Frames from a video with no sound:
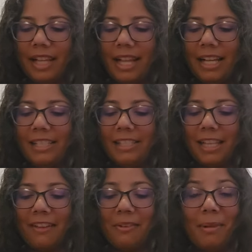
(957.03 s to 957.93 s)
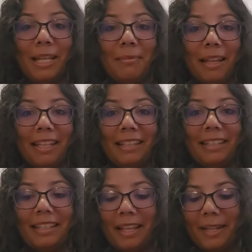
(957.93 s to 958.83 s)
I still haven't made him
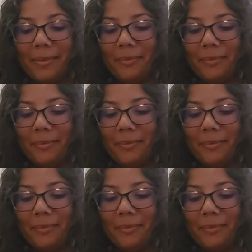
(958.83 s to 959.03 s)
anything yet.